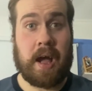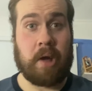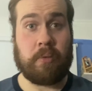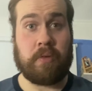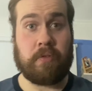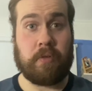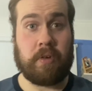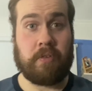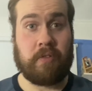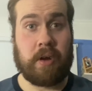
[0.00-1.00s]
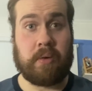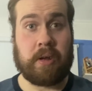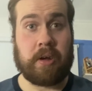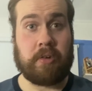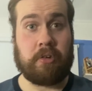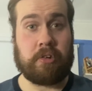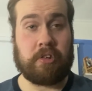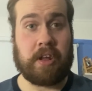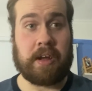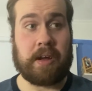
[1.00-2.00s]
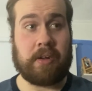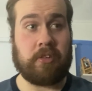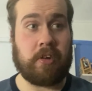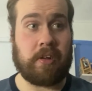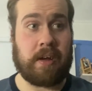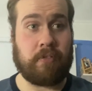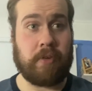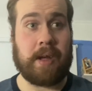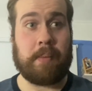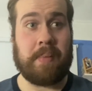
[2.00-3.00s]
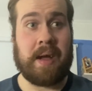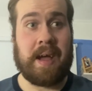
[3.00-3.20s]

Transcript: and went through this field and got a stick and chucked that for him,